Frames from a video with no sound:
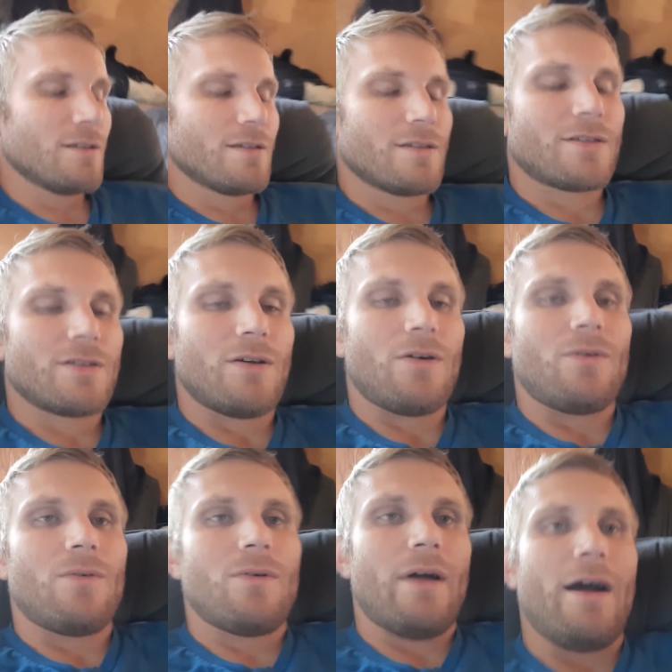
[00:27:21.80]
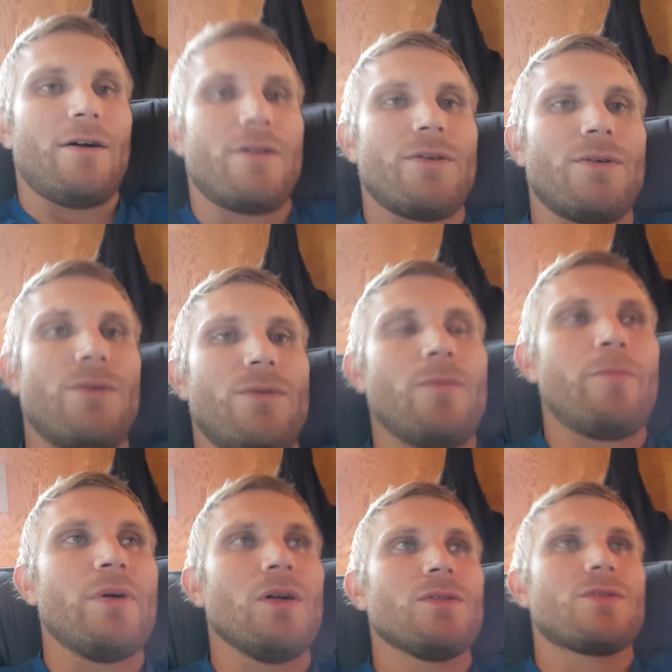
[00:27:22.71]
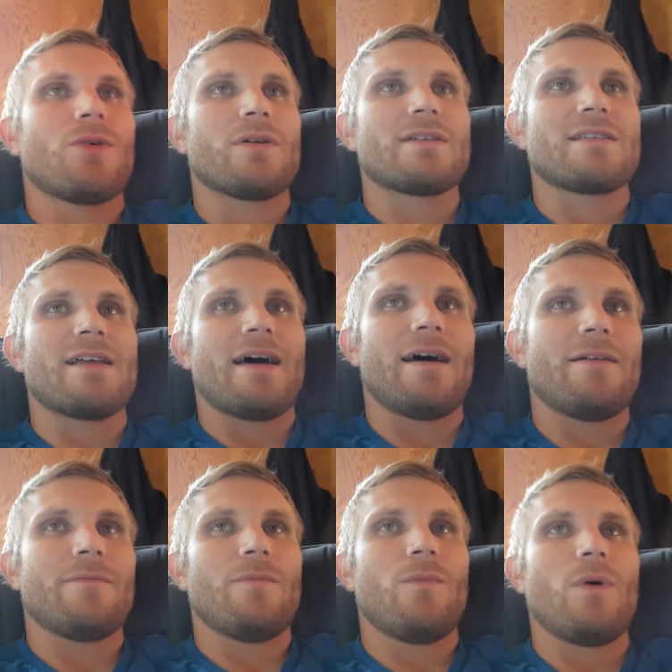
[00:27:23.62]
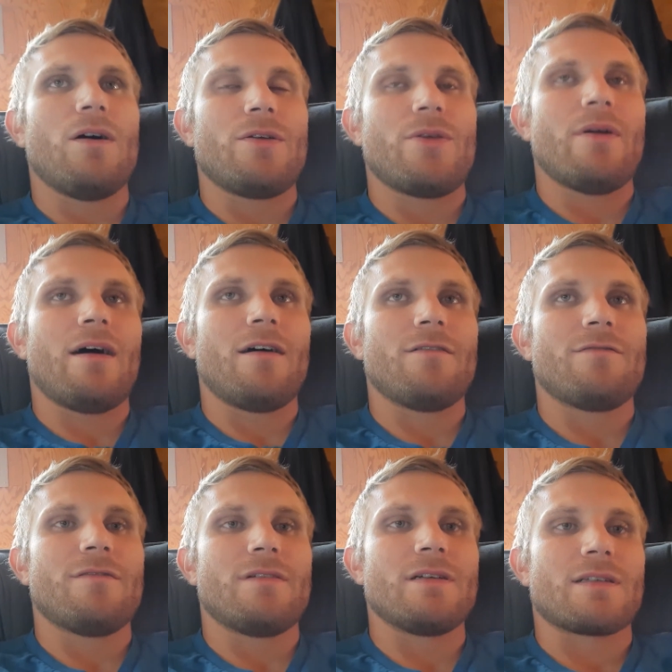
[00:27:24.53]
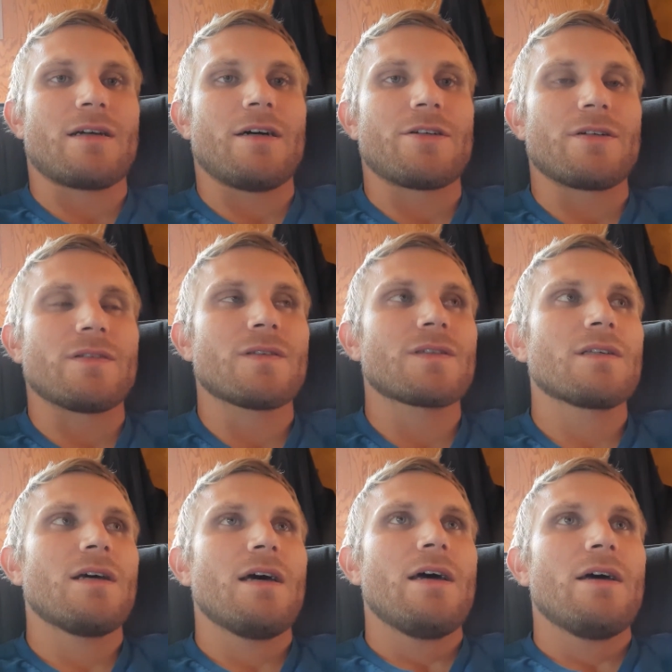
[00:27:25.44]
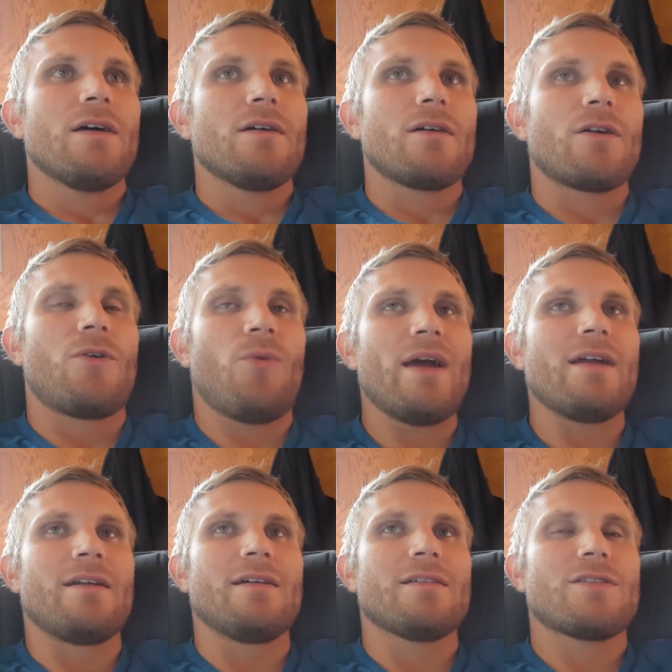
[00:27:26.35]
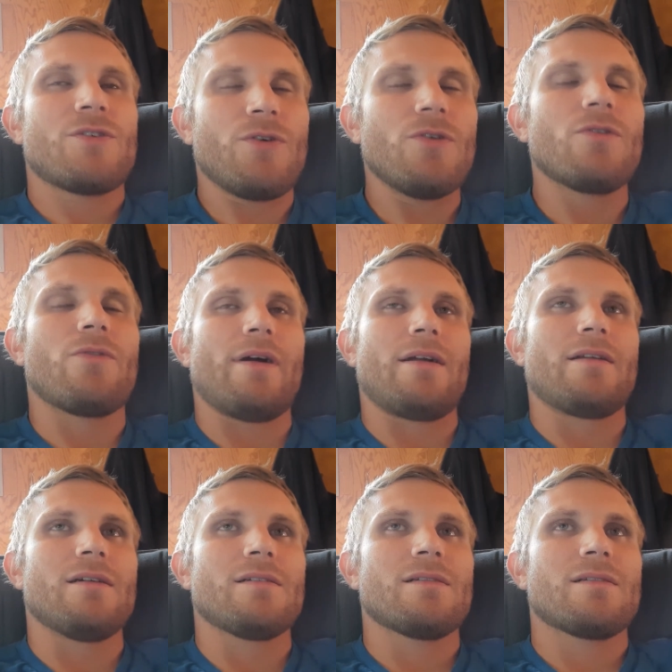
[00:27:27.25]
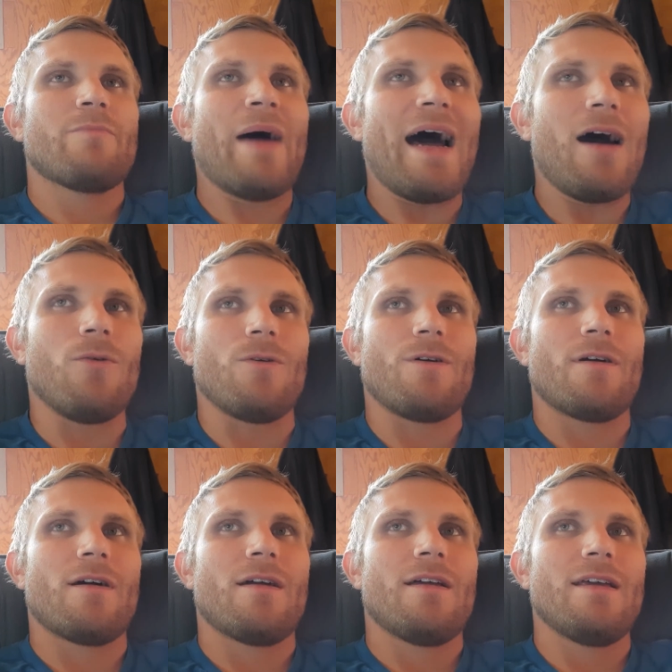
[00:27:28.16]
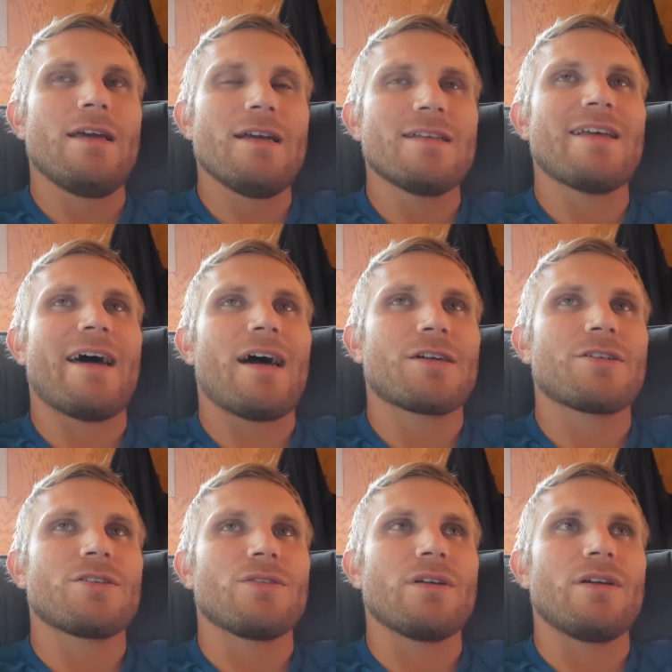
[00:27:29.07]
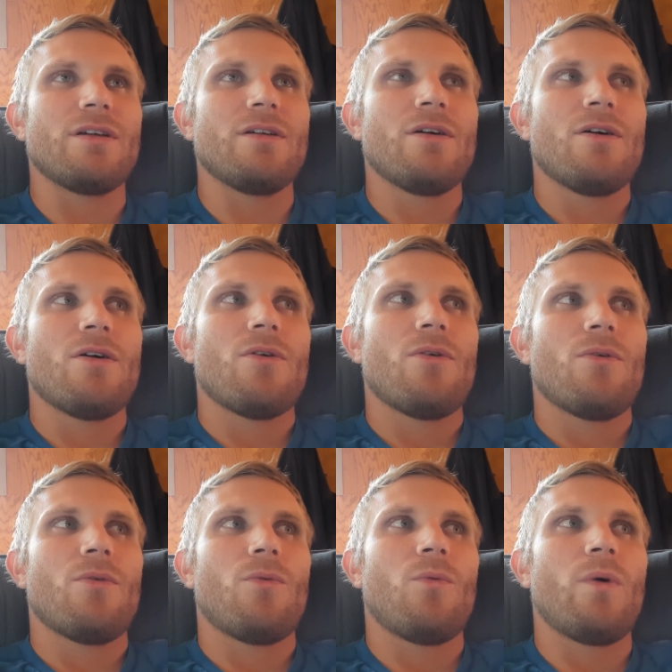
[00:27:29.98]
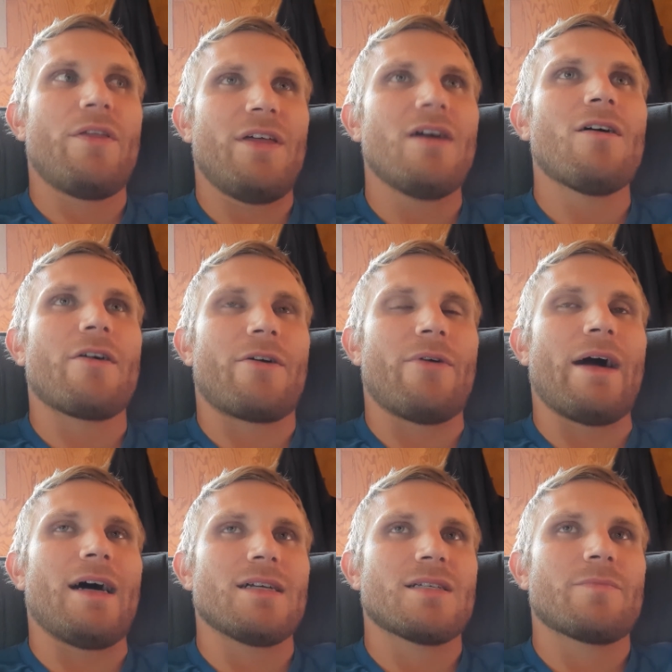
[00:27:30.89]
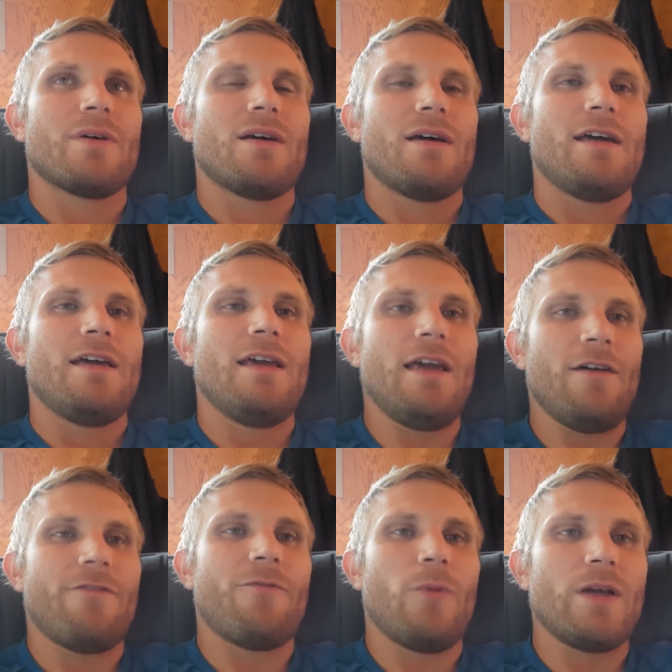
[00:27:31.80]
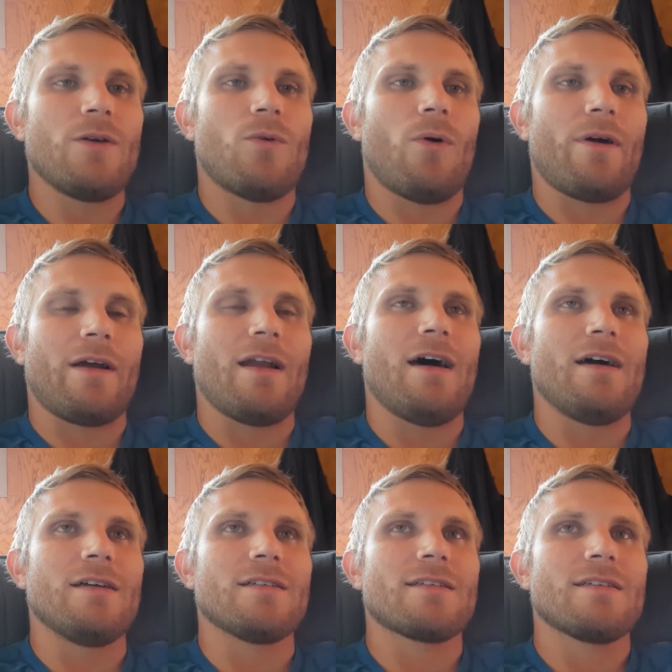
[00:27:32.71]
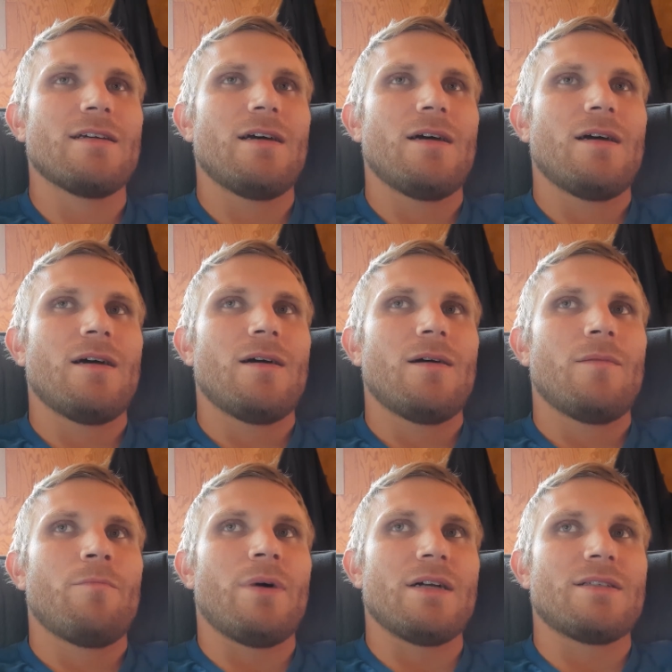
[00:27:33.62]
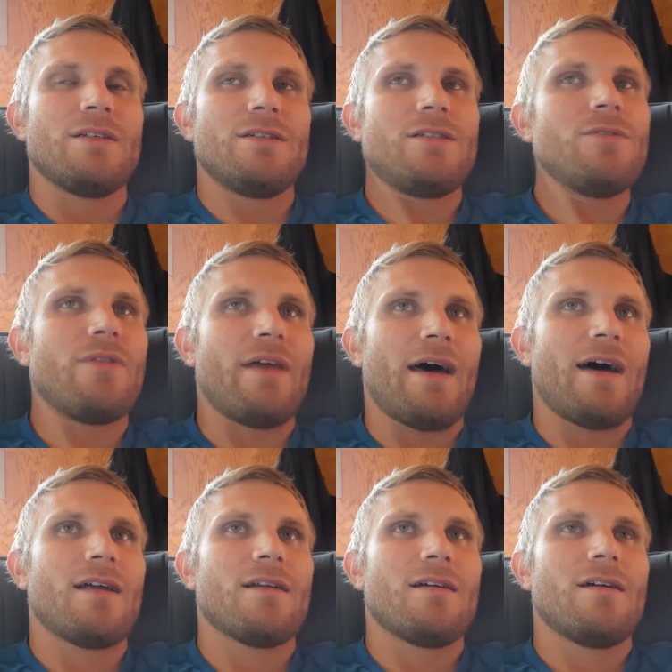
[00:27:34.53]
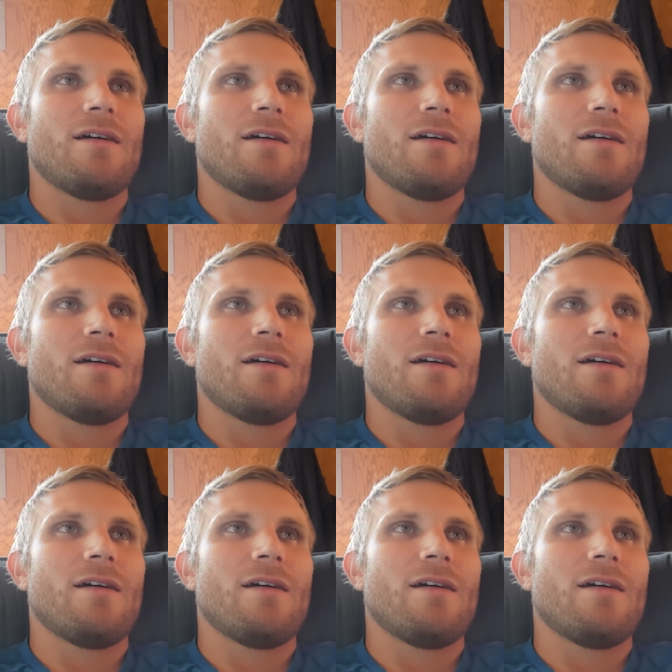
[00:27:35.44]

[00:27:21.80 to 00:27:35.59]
So how do you build towards that? Well, you have discussions. Greatness, true greatness, power is actually within our grasp if we could organize. But to do that,